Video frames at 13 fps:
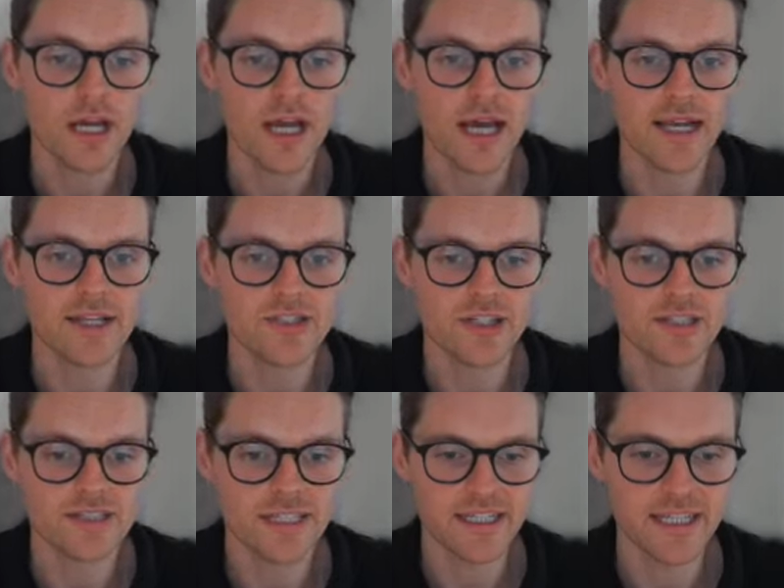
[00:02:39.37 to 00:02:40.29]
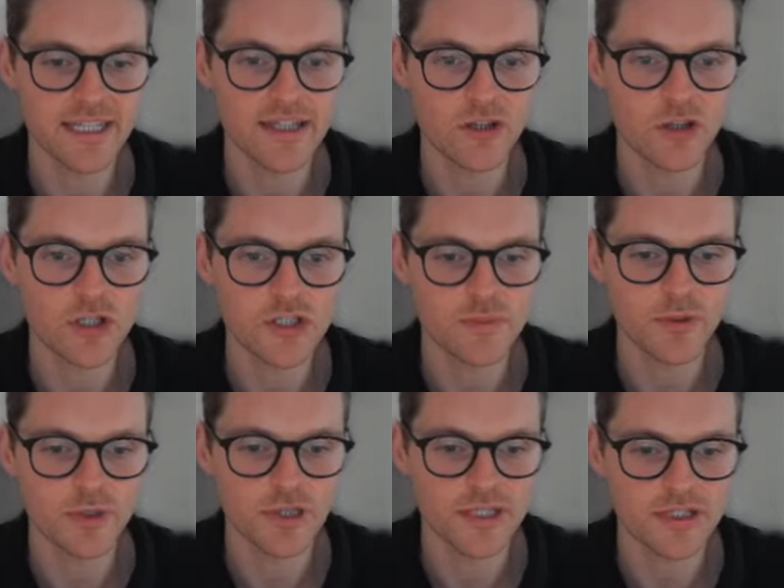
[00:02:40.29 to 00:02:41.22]
And as you can see here, the cost per
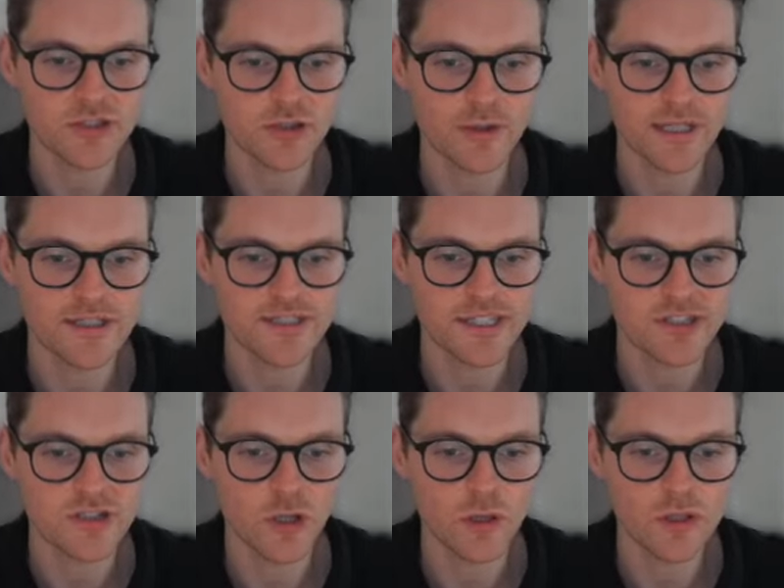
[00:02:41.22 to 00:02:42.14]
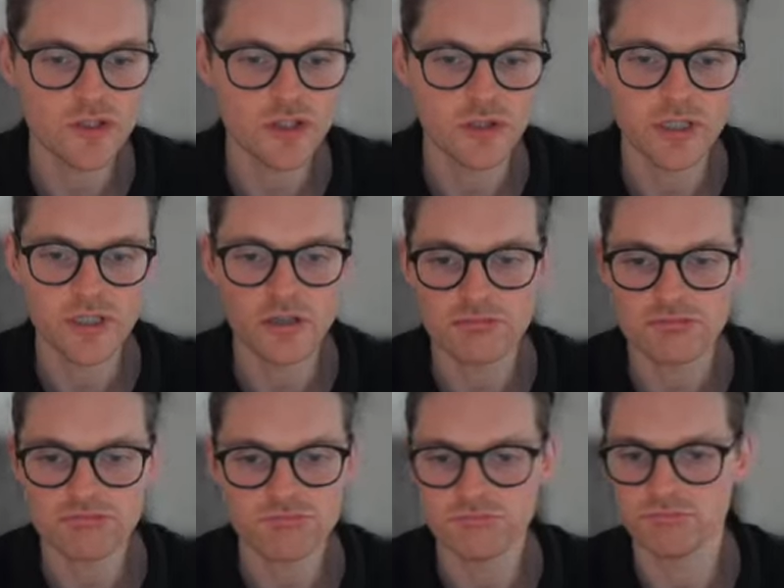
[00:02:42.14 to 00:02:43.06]
clicks are around $6, so they're not
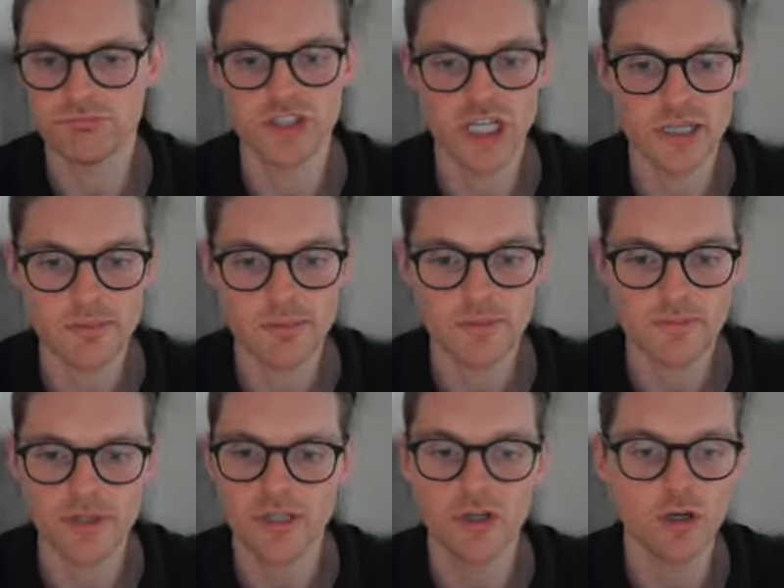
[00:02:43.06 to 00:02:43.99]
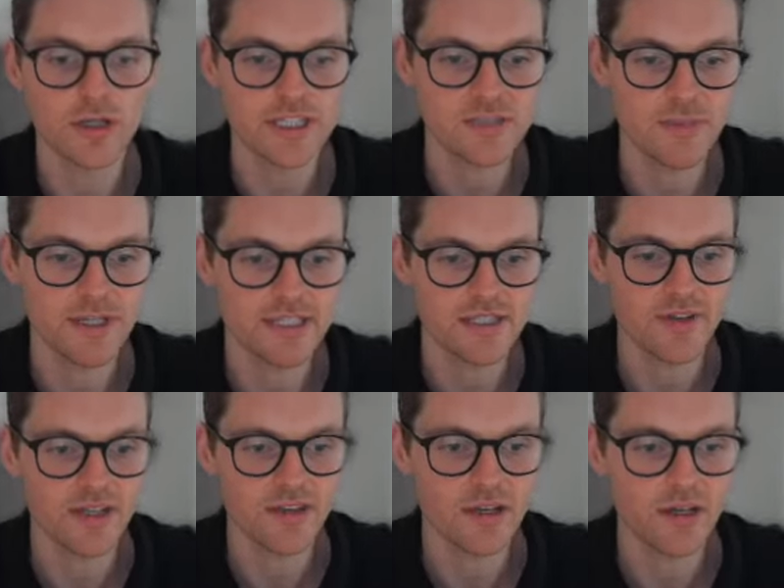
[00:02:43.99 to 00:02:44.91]
cheap, but they're not expensive
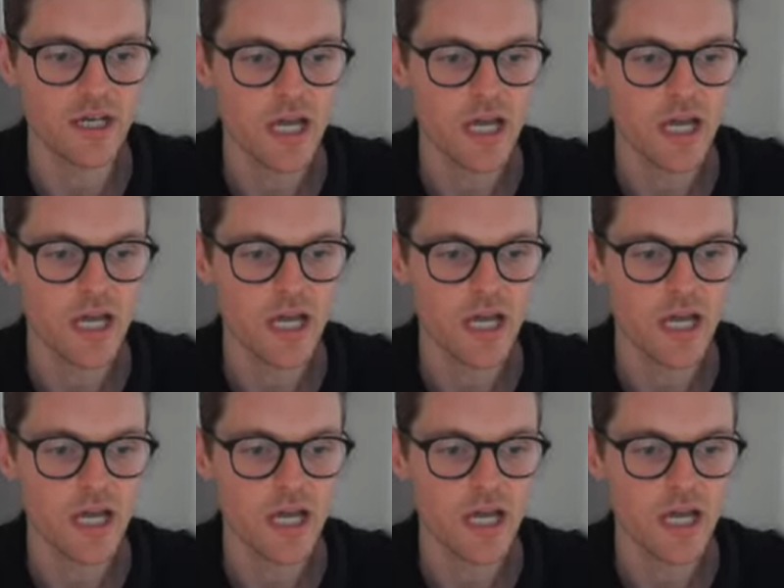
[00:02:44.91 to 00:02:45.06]
either.